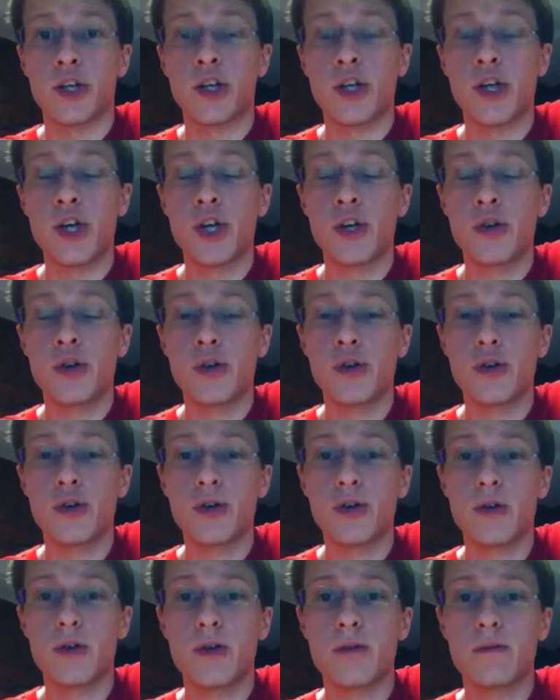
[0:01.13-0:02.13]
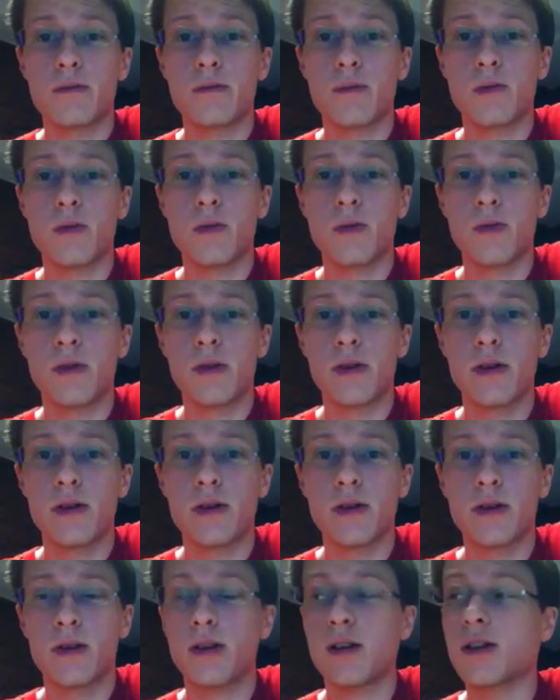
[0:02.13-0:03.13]
Good
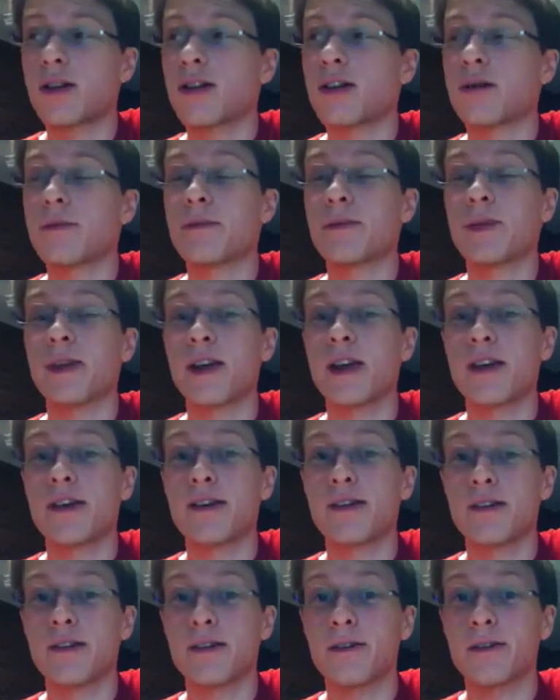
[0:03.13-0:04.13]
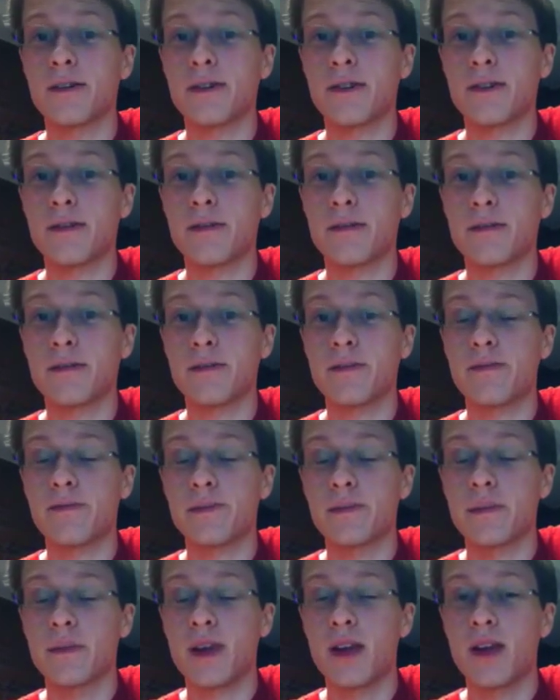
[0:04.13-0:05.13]
morning, planet Earth.
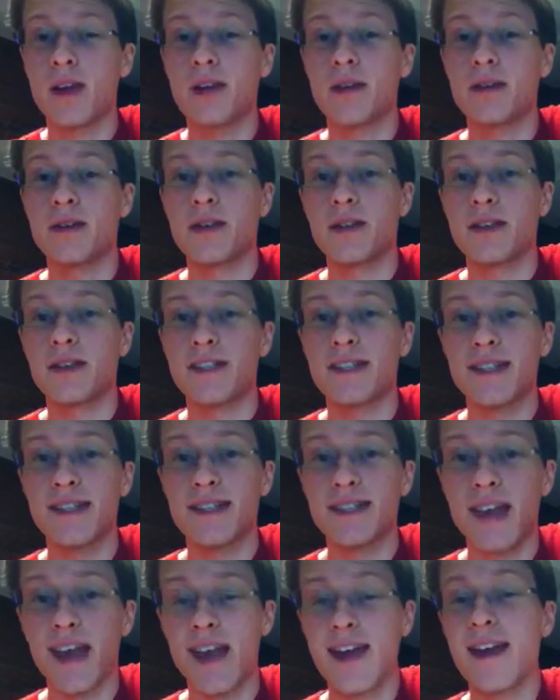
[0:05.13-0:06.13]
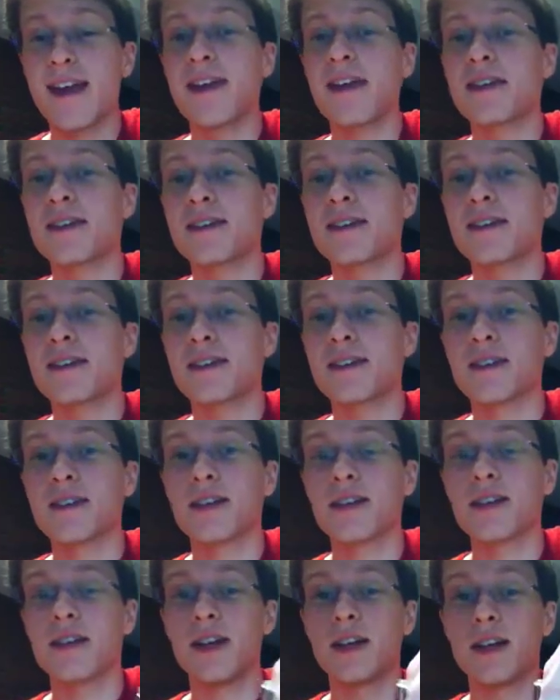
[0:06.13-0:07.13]
Today
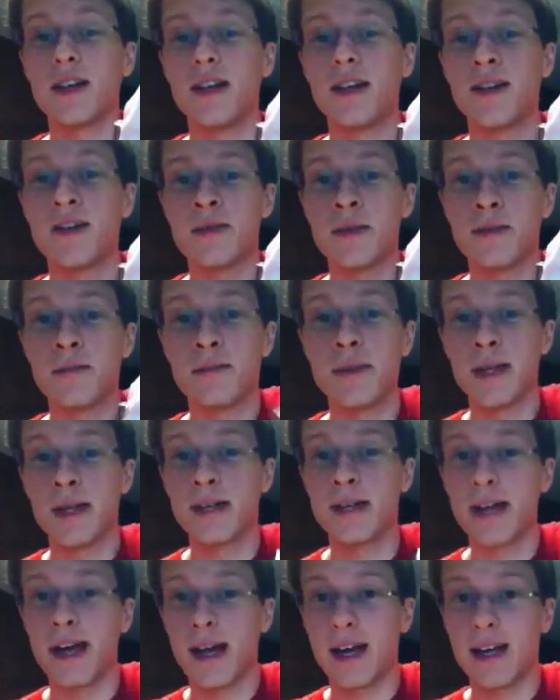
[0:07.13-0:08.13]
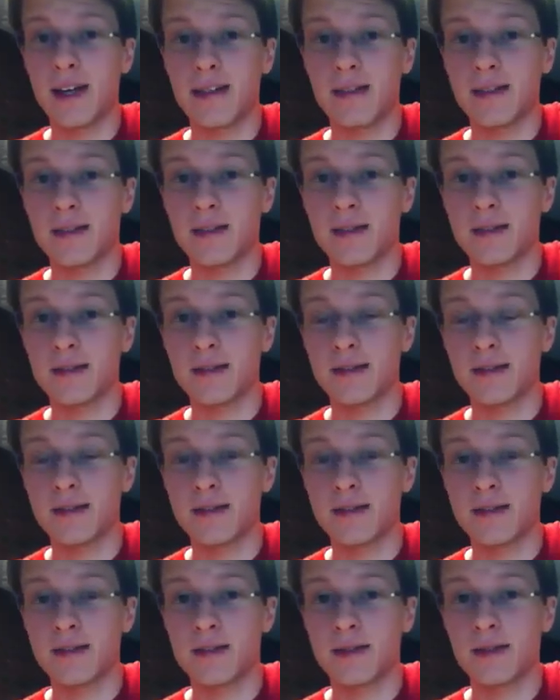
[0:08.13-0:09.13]
is a big day.
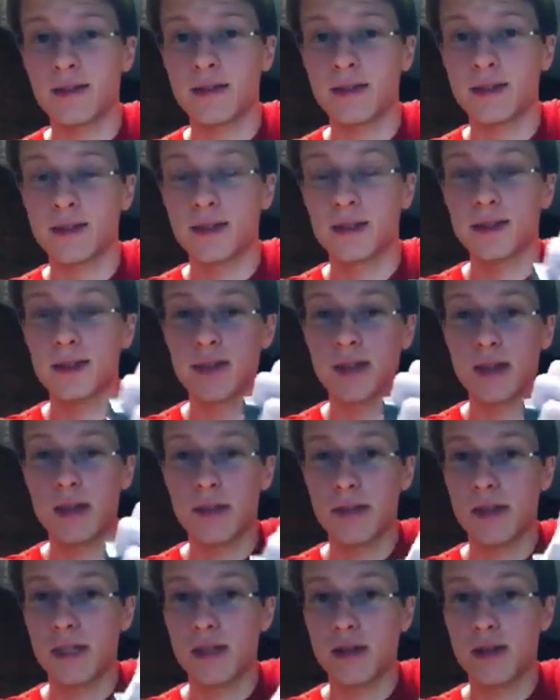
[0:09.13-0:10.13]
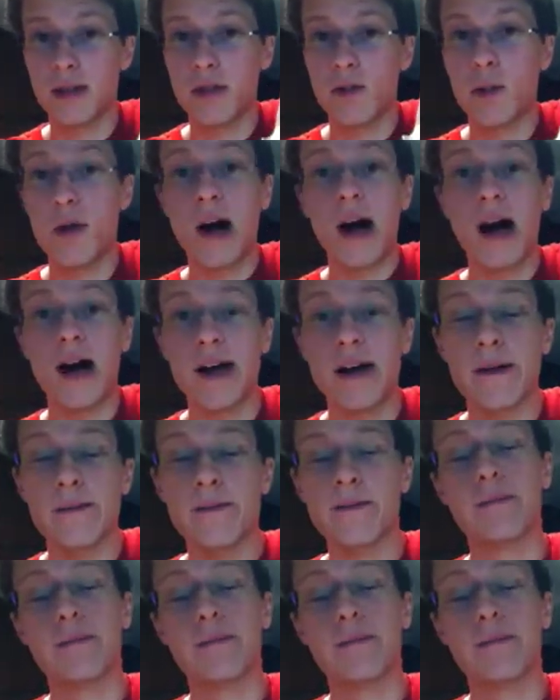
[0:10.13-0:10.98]
Let me tell you why.